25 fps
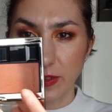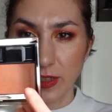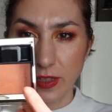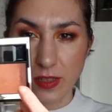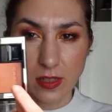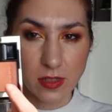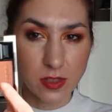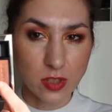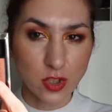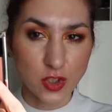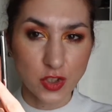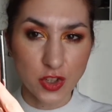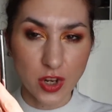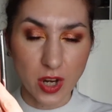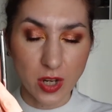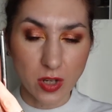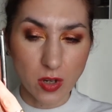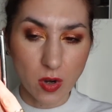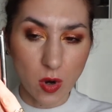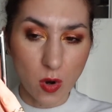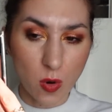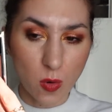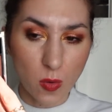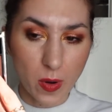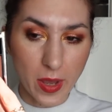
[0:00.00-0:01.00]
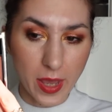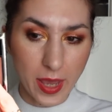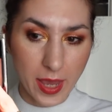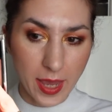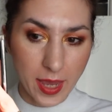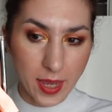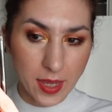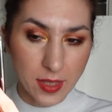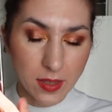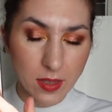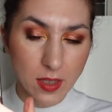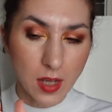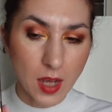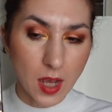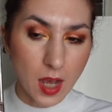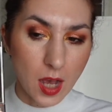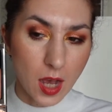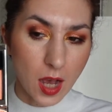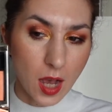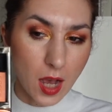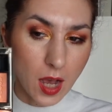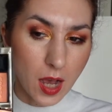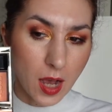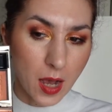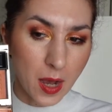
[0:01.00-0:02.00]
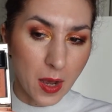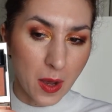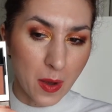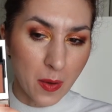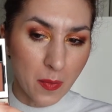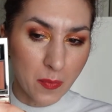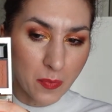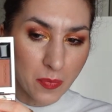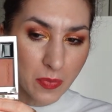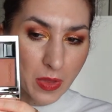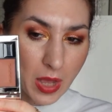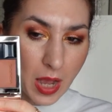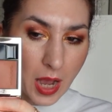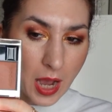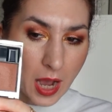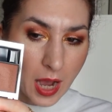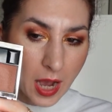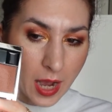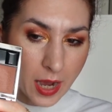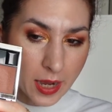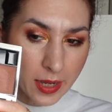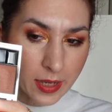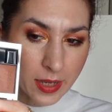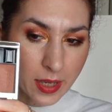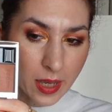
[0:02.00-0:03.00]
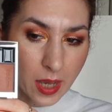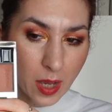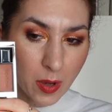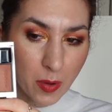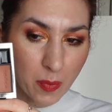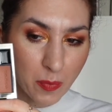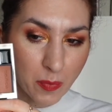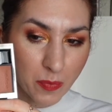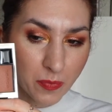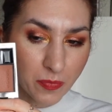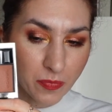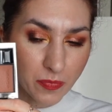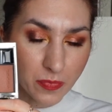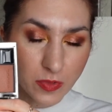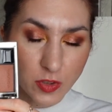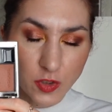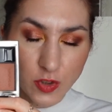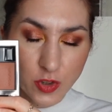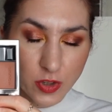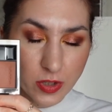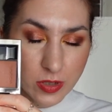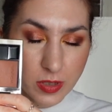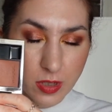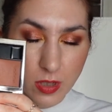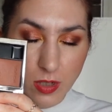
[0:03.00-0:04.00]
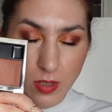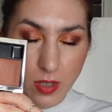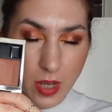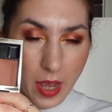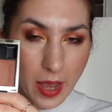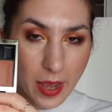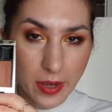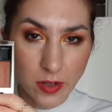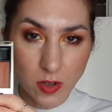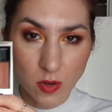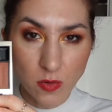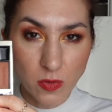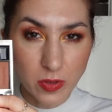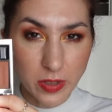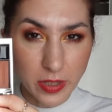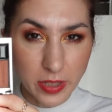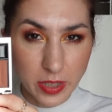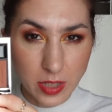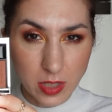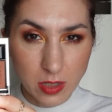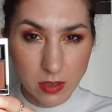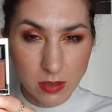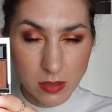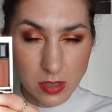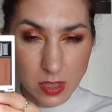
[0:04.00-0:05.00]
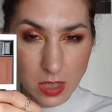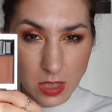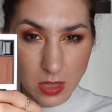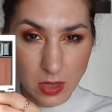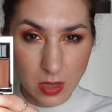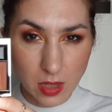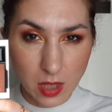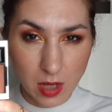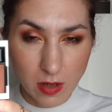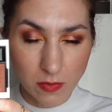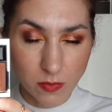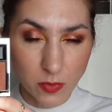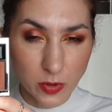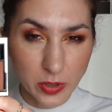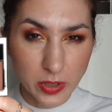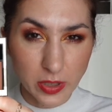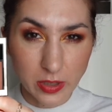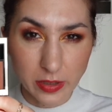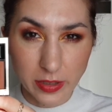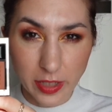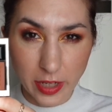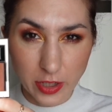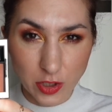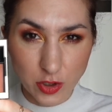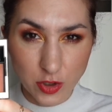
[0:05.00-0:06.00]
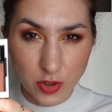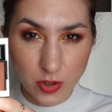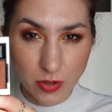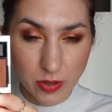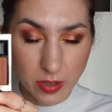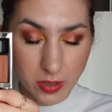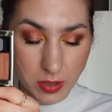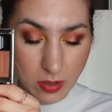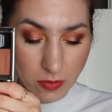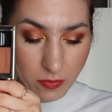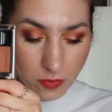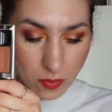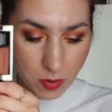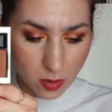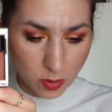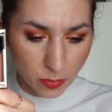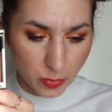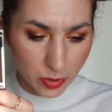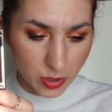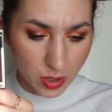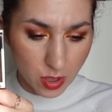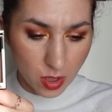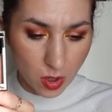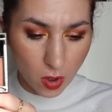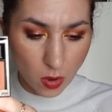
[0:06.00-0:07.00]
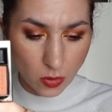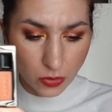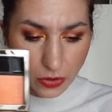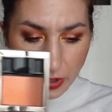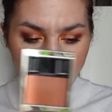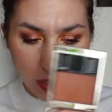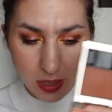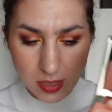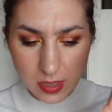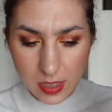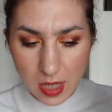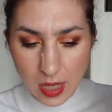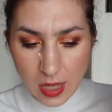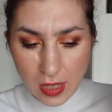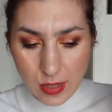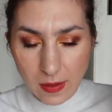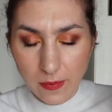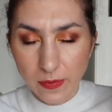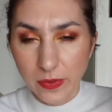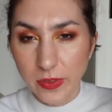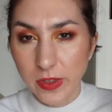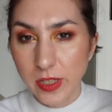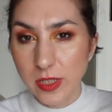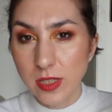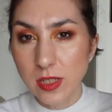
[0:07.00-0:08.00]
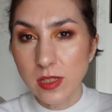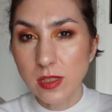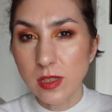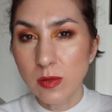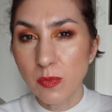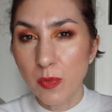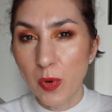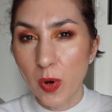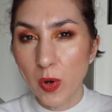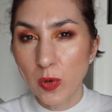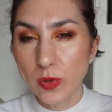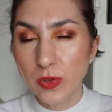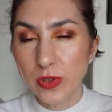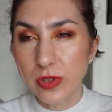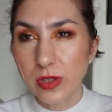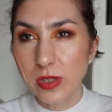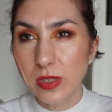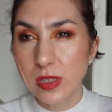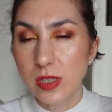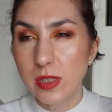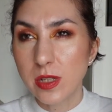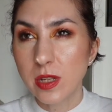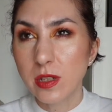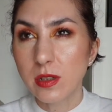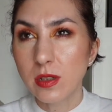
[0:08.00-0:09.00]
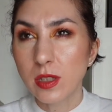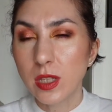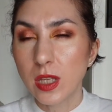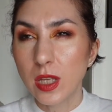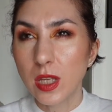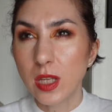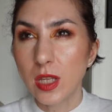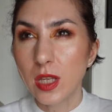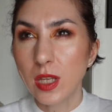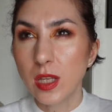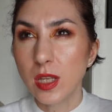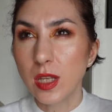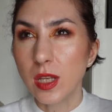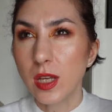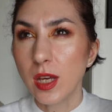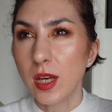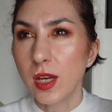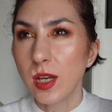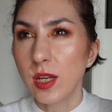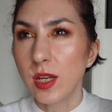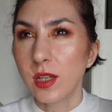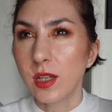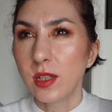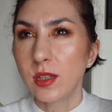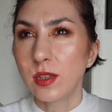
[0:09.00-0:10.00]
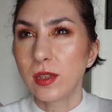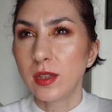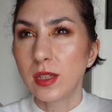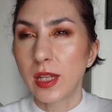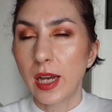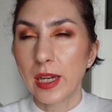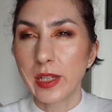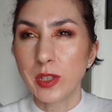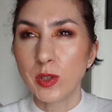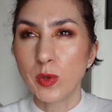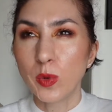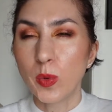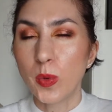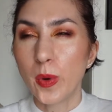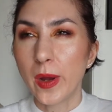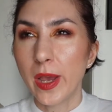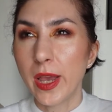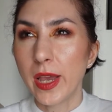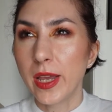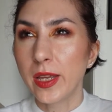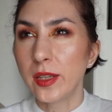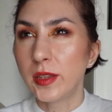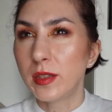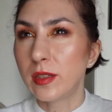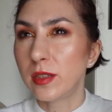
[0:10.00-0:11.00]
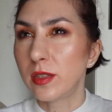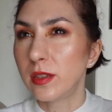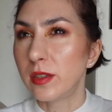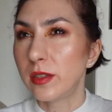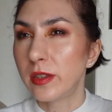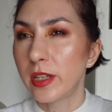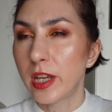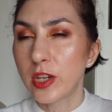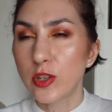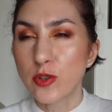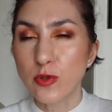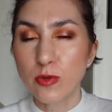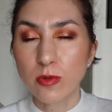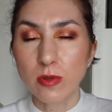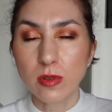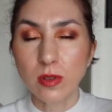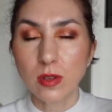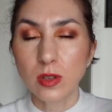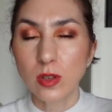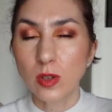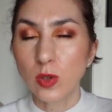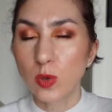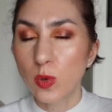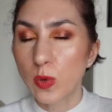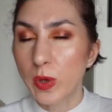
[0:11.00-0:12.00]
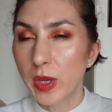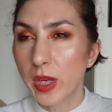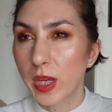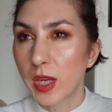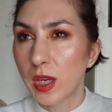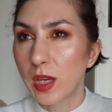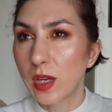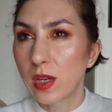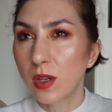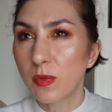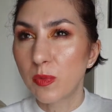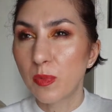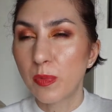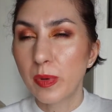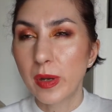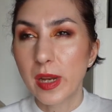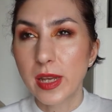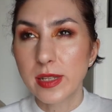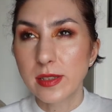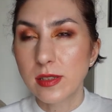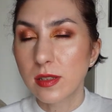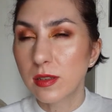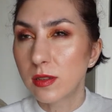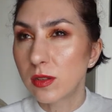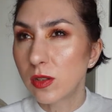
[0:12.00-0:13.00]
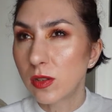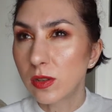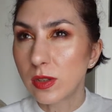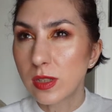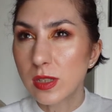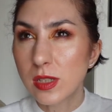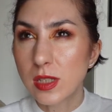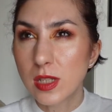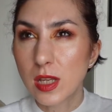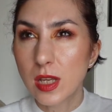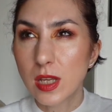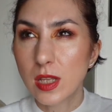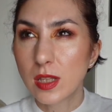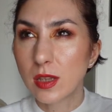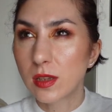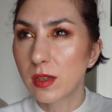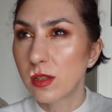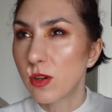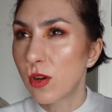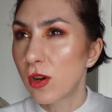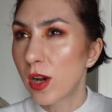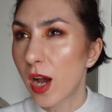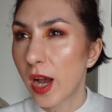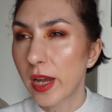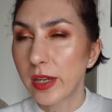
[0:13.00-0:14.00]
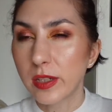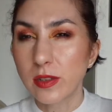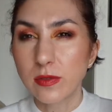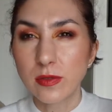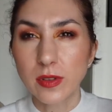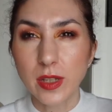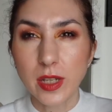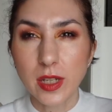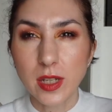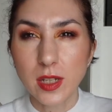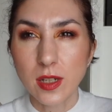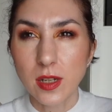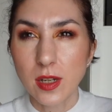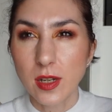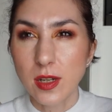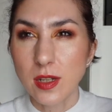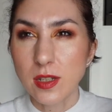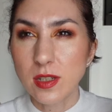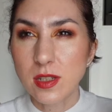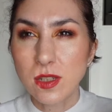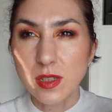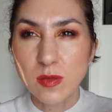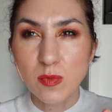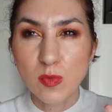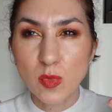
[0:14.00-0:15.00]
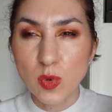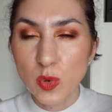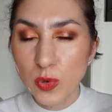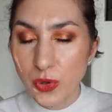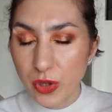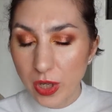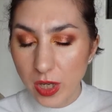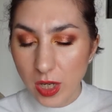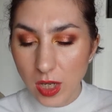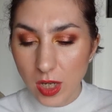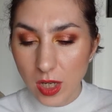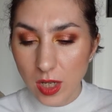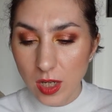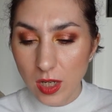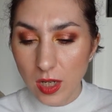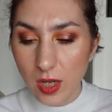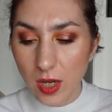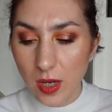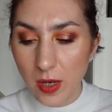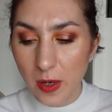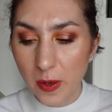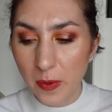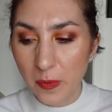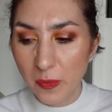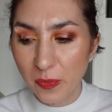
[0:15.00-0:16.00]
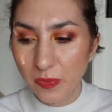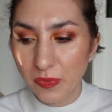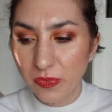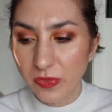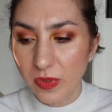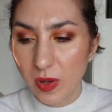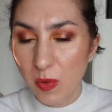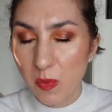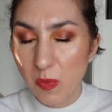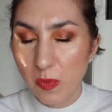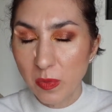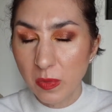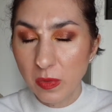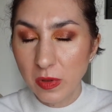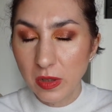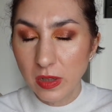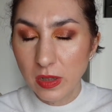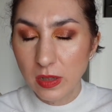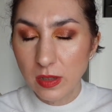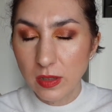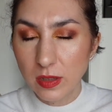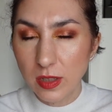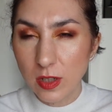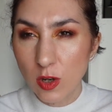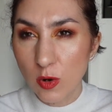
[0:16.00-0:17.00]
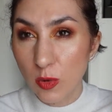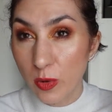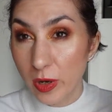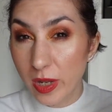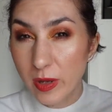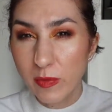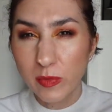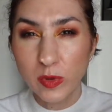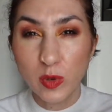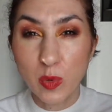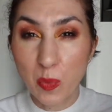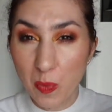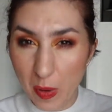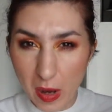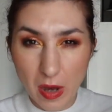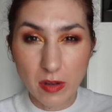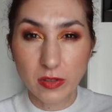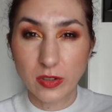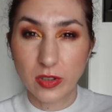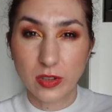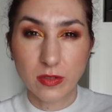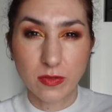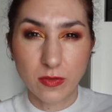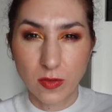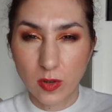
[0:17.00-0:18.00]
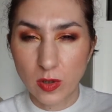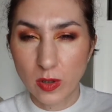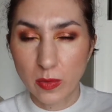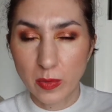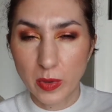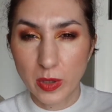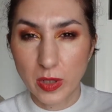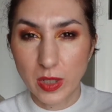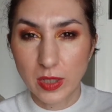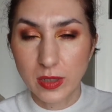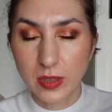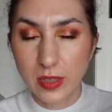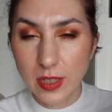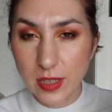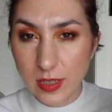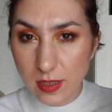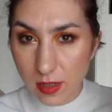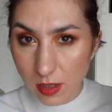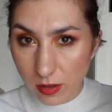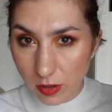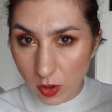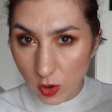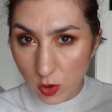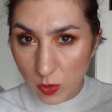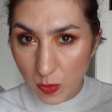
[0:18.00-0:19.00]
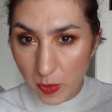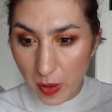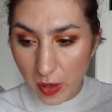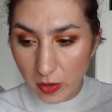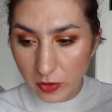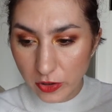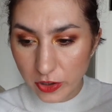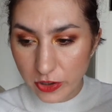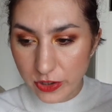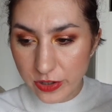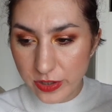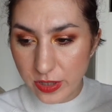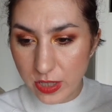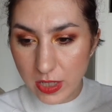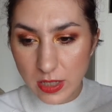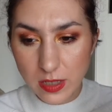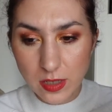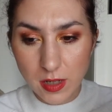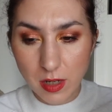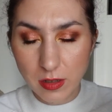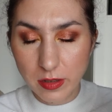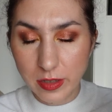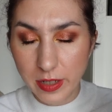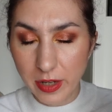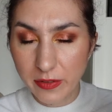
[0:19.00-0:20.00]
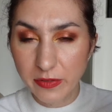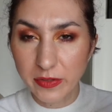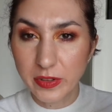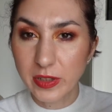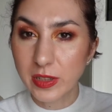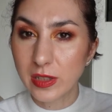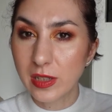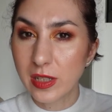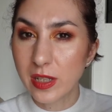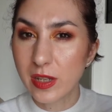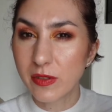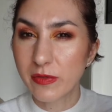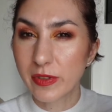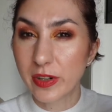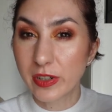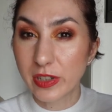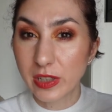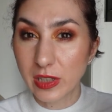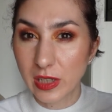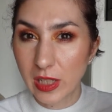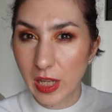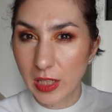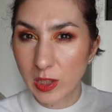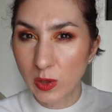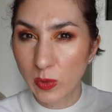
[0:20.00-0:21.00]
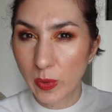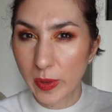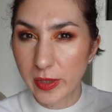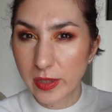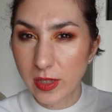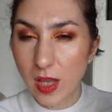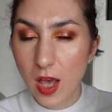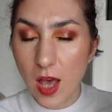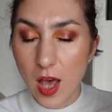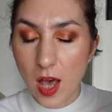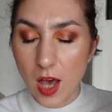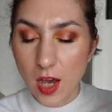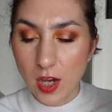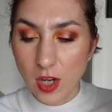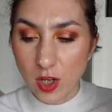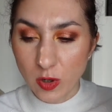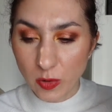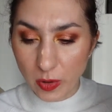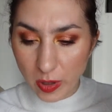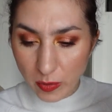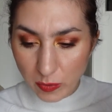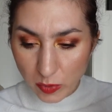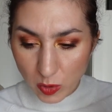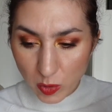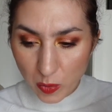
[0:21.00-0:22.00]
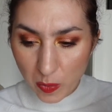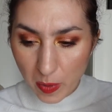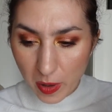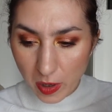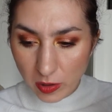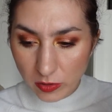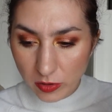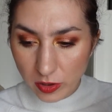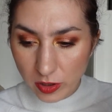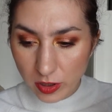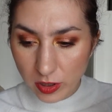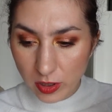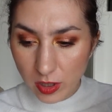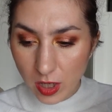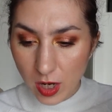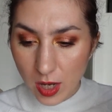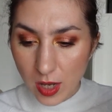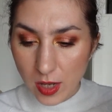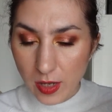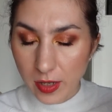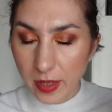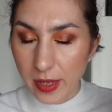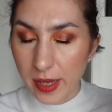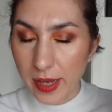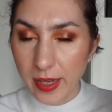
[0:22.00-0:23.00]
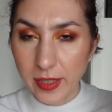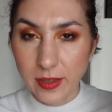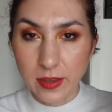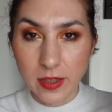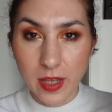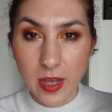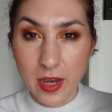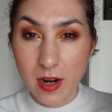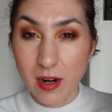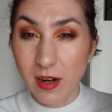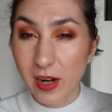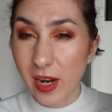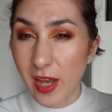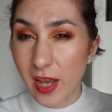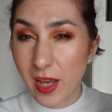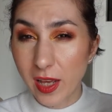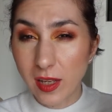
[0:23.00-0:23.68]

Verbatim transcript: this is the shade 08 um, I am just head over heels in love with the texture and the formula on these. This is the most silky, lightweight, natural looking, pleasant on the skin, kind of like smoothing um, cream to powder formula. These are not powders, these are definitely a very lightweight cream to powder and they are